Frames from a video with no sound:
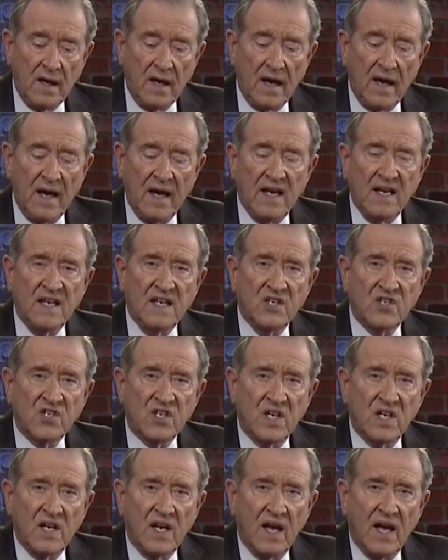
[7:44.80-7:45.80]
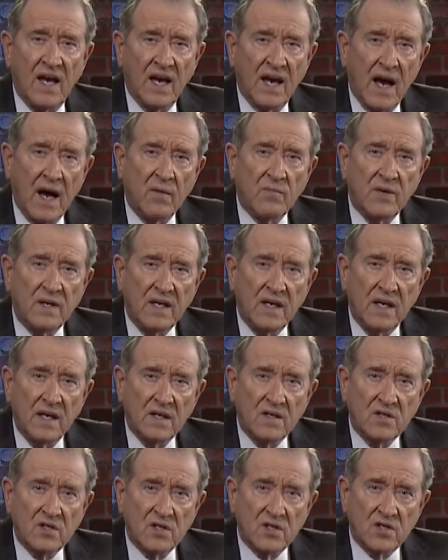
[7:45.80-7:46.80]
and he said, And I
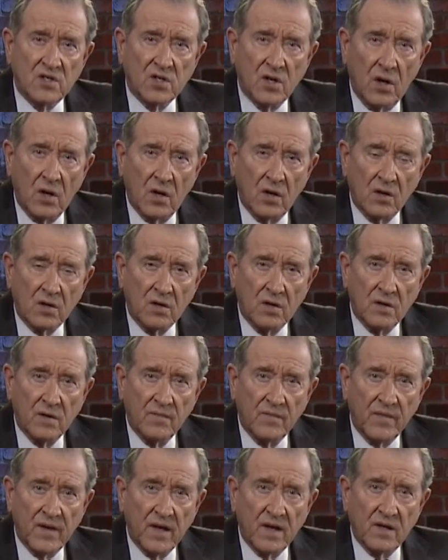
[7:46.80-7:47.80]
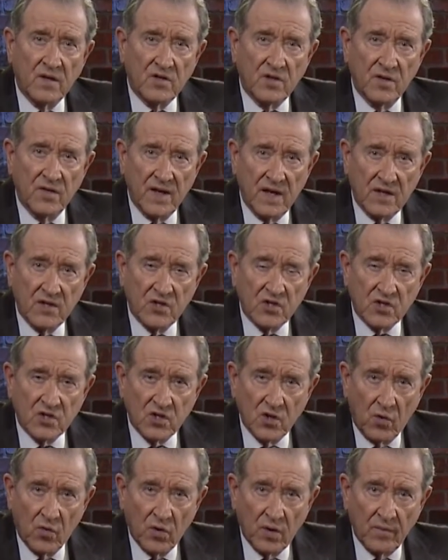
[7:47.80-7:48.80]
began to talk to that
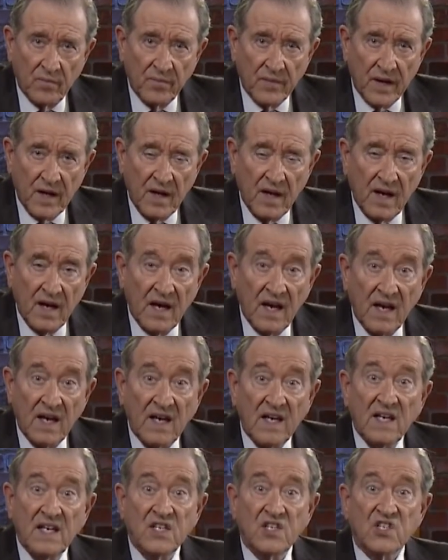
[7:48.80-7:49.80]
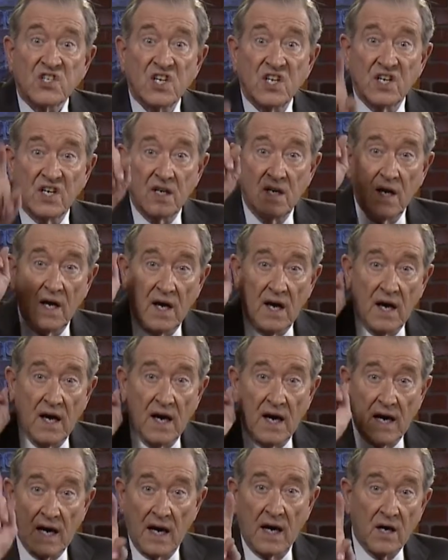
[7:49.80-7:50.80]
storm. And he said,
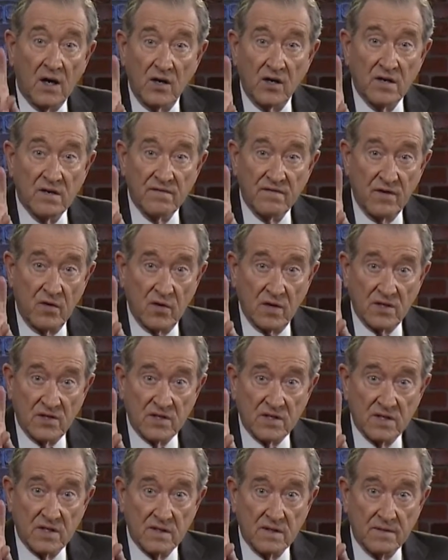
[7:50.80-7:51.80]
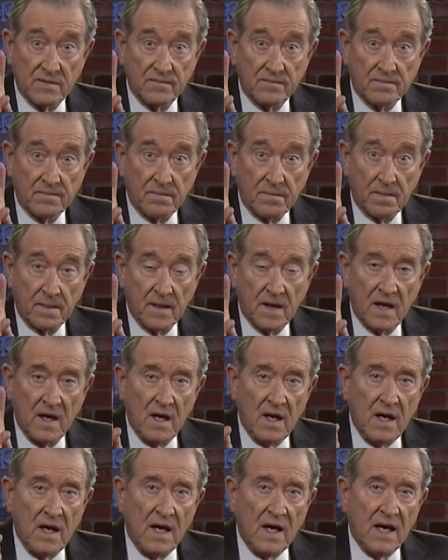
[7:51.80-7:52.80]
I heard a voice.
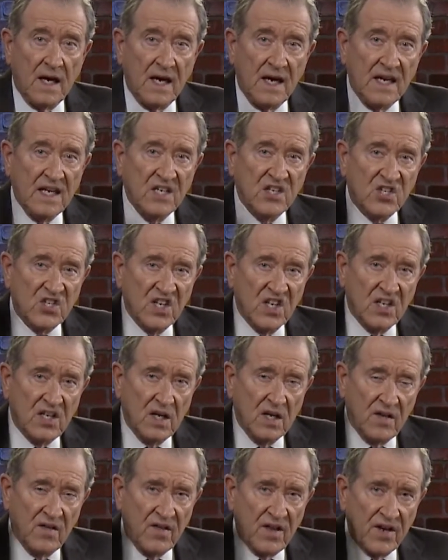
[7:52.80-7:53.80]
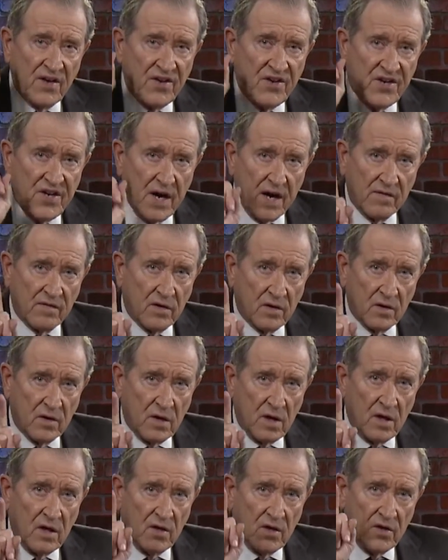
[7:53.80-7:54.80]
He said, The devil
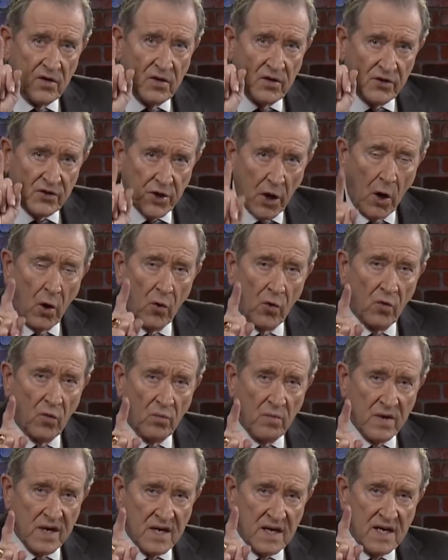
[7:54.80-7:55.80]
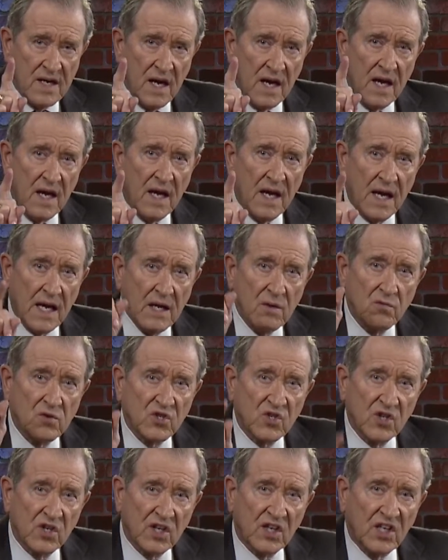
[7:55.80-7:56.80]
told me he was
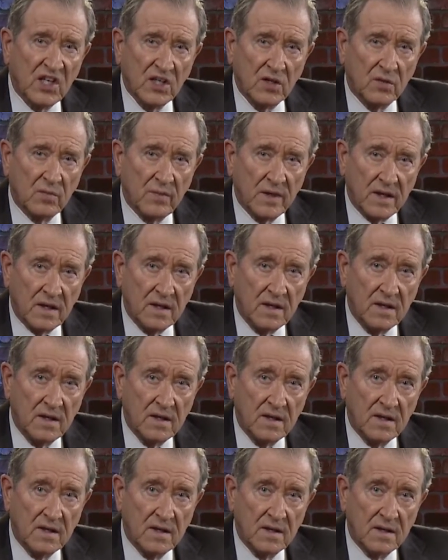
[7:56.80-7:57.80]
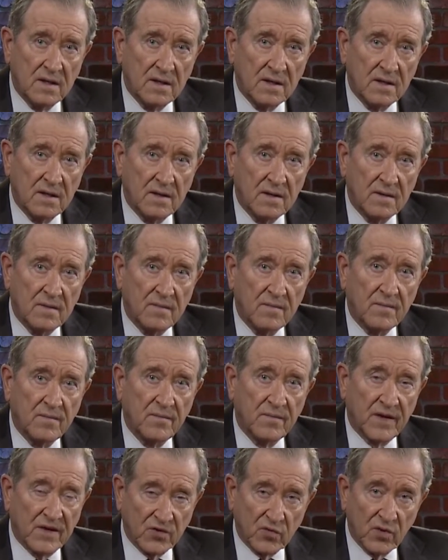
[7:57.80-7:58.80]
going to kill me.
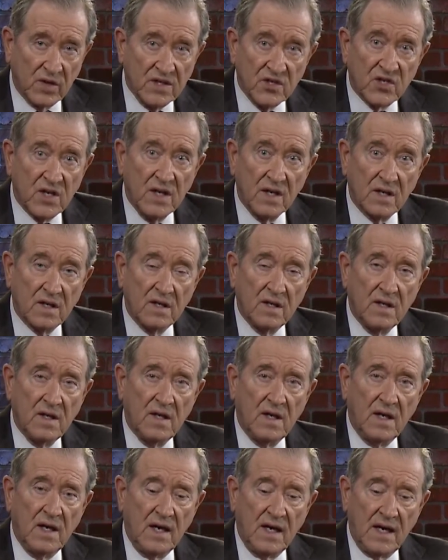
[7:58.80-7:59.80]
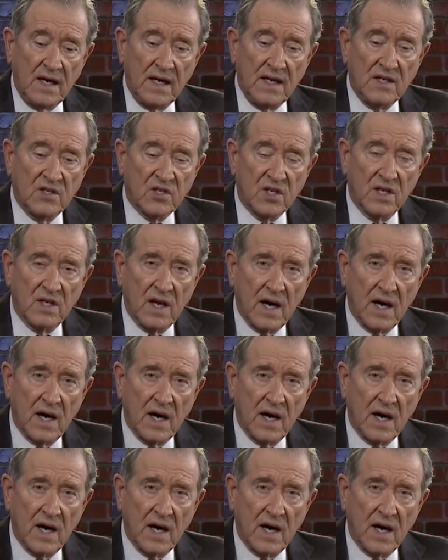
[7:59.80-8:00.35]
That's what he said. He said,